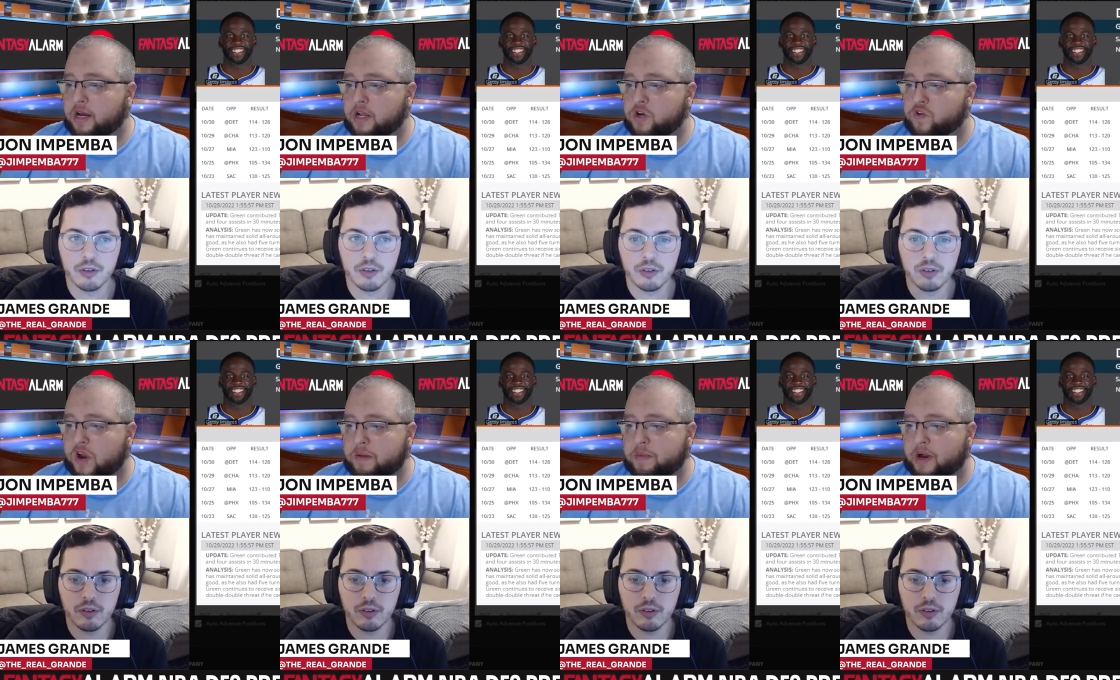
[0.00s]

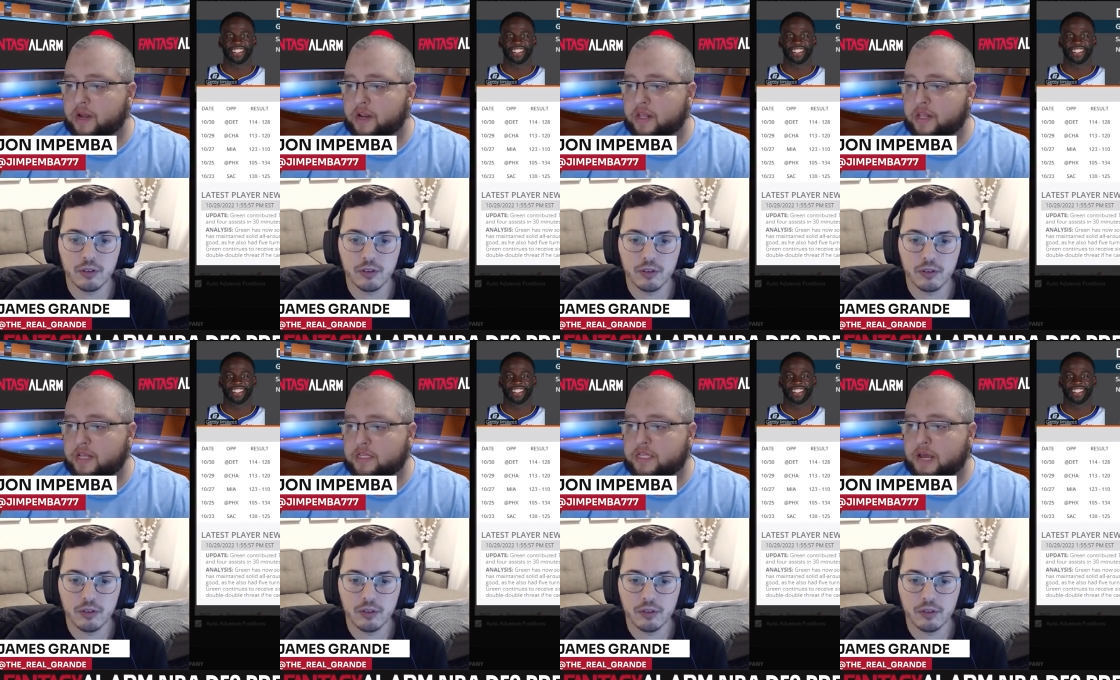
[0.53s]
Speaker 1: Draymond in these
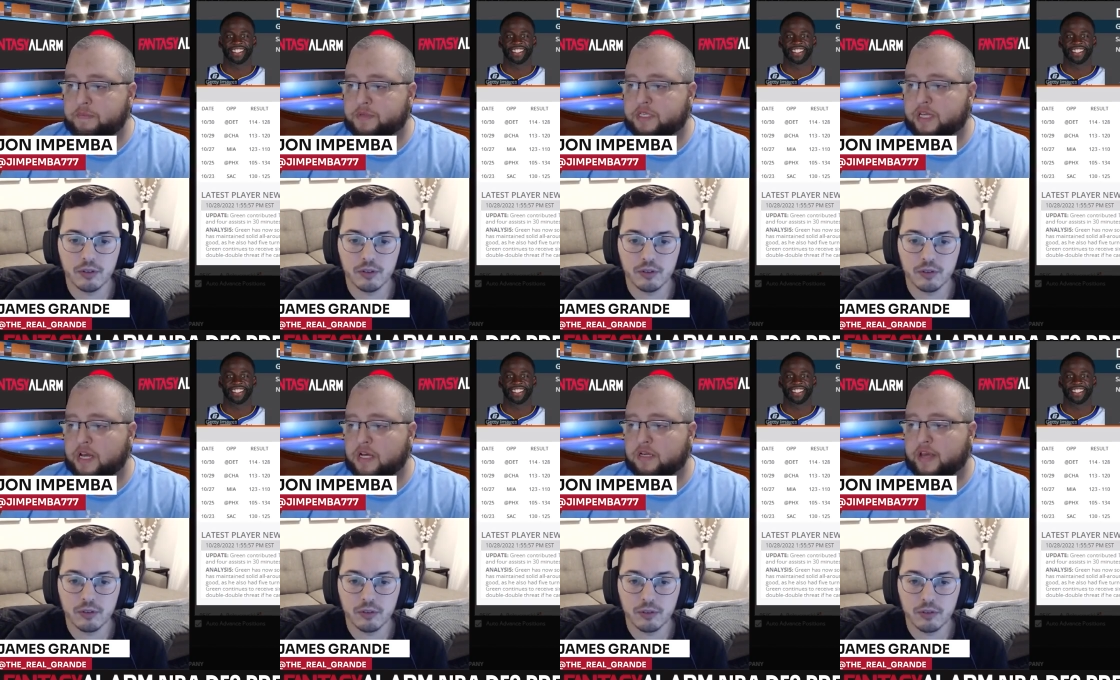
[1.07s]
types
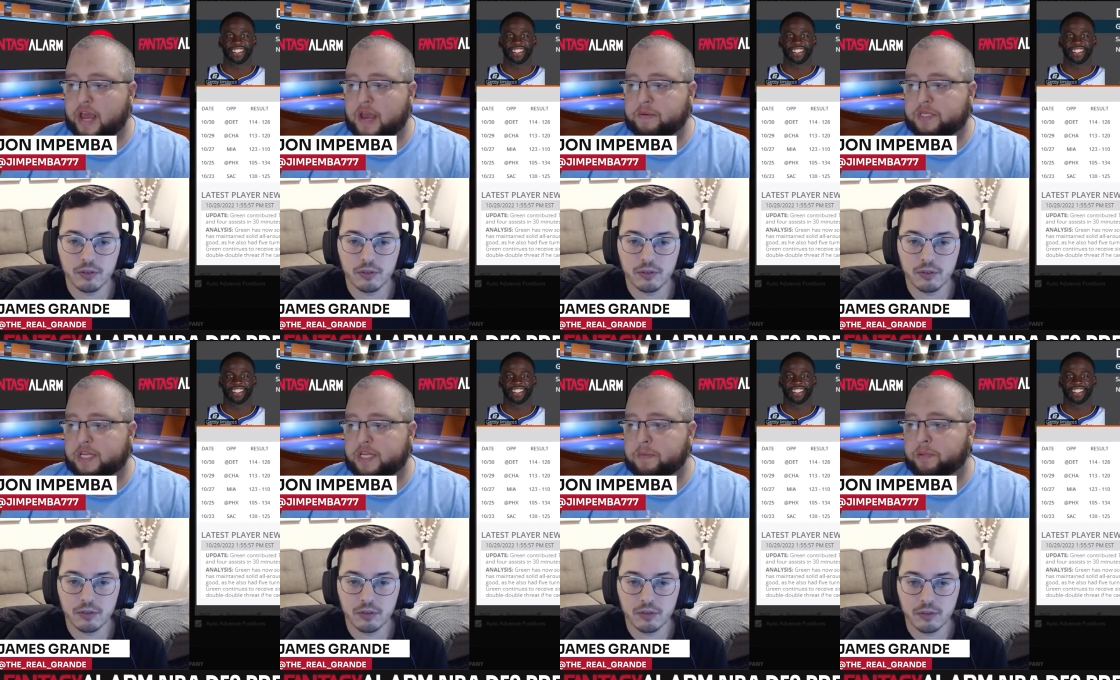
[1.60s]
of games. He
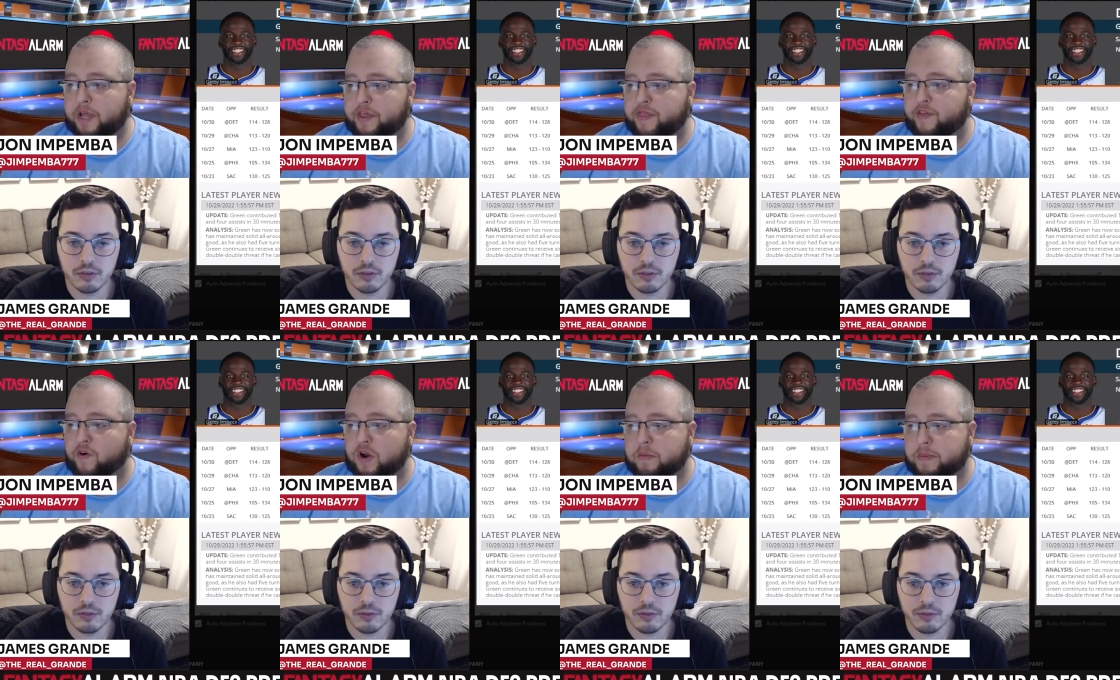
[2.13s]
did play 30
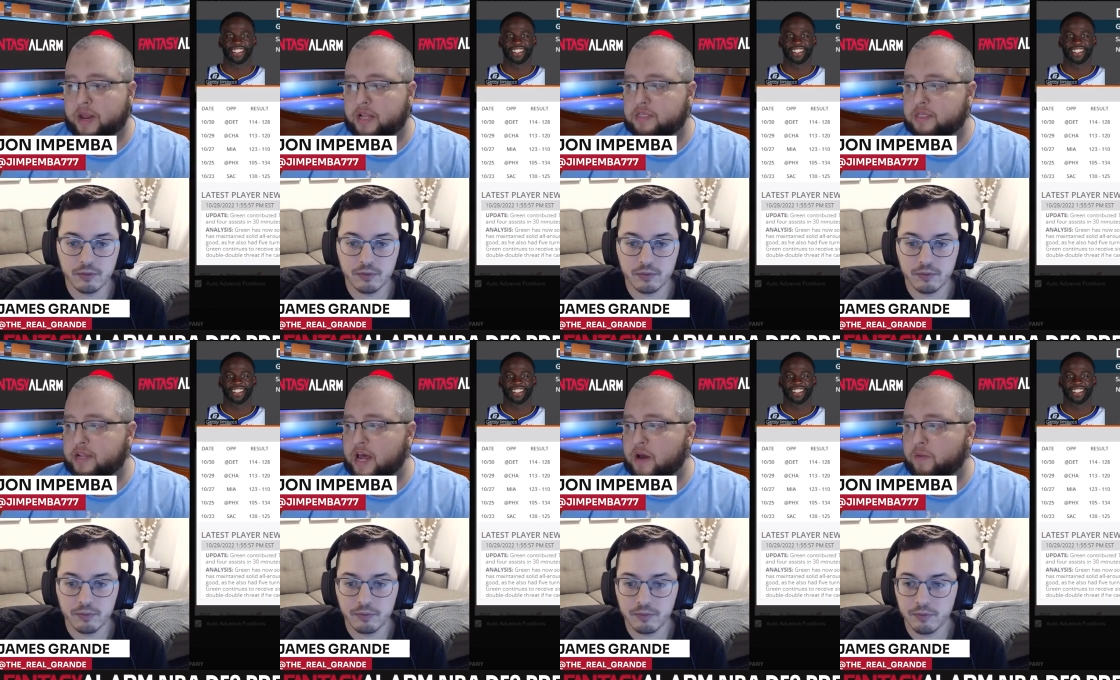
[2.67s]
minutes in
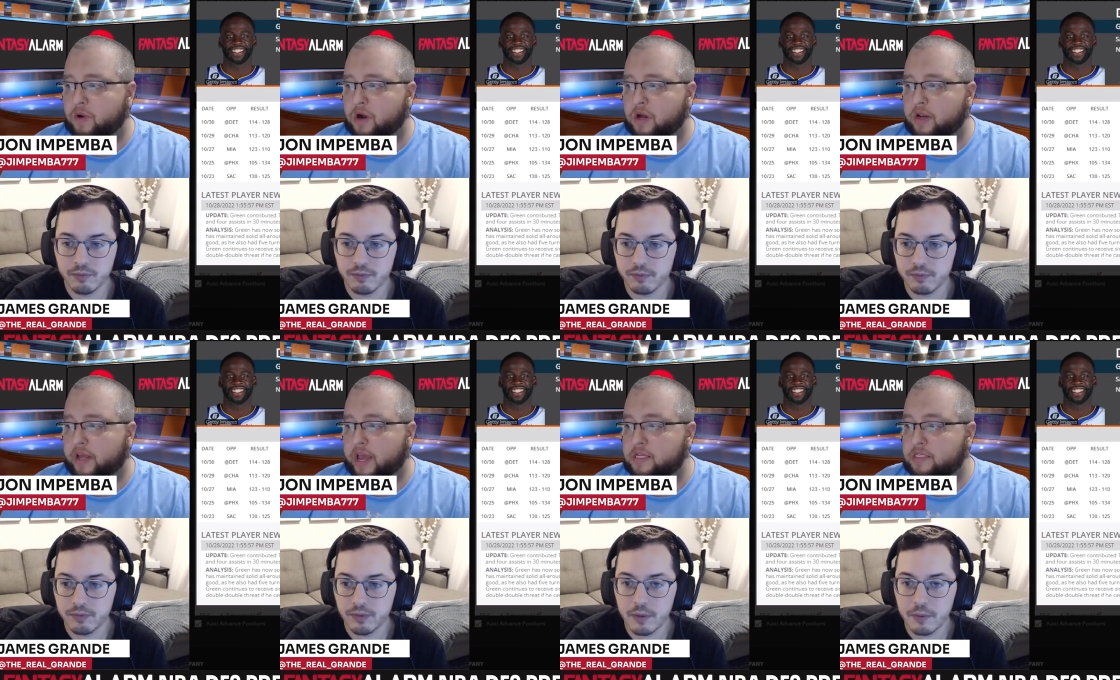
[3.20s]
that one.
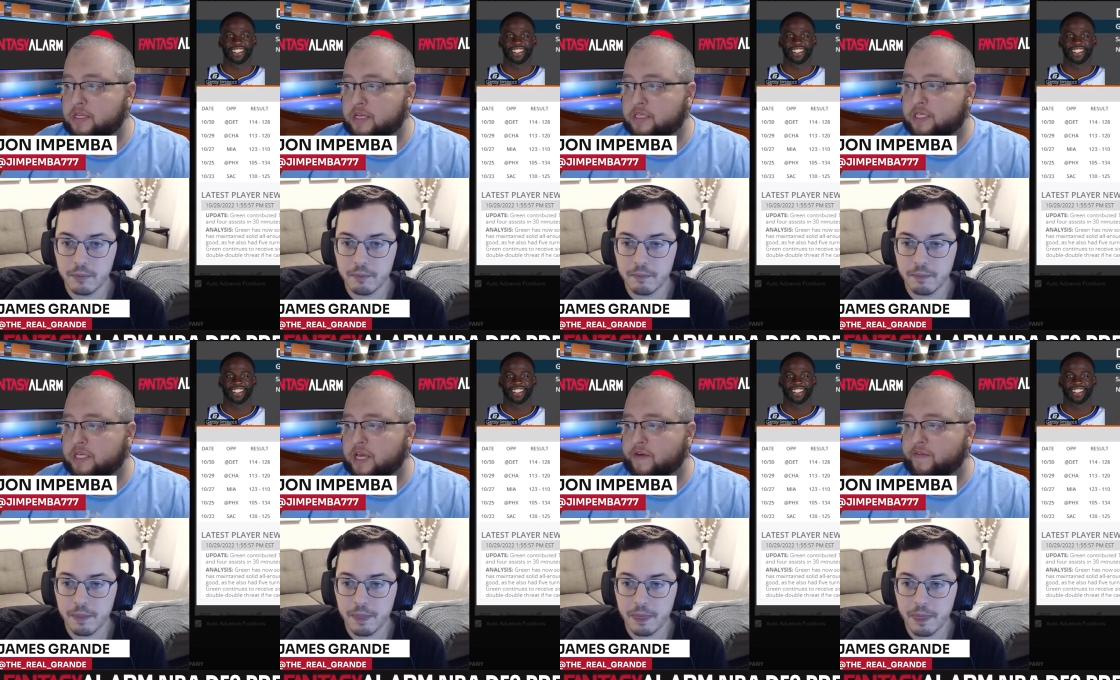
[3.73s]
Again, he's
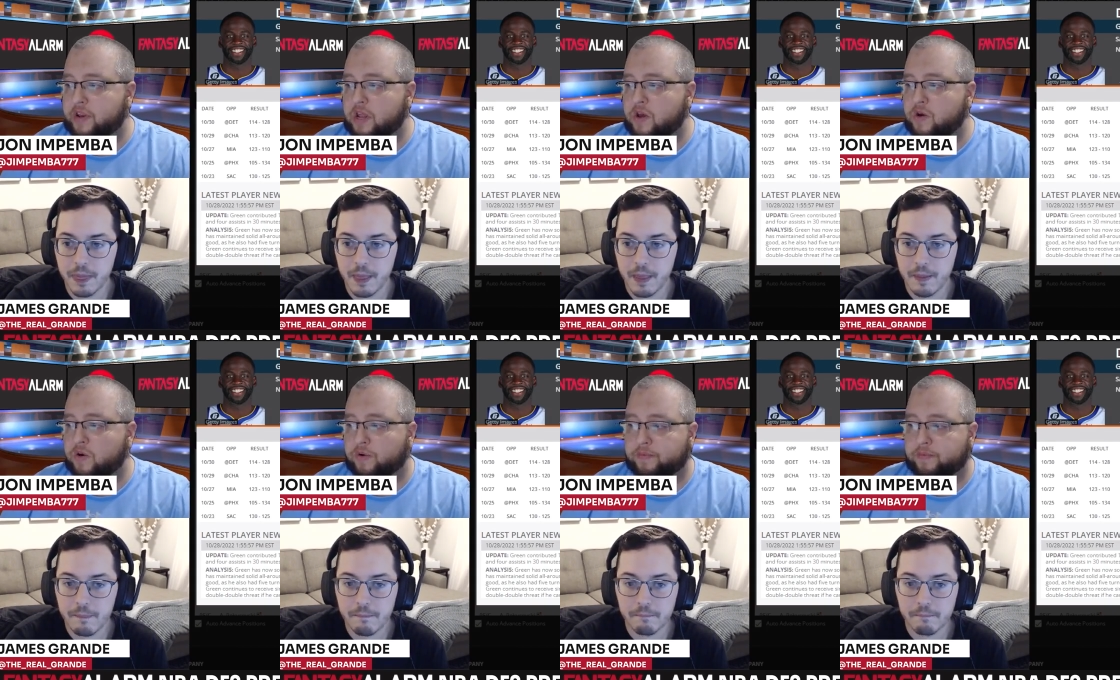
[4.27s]
given you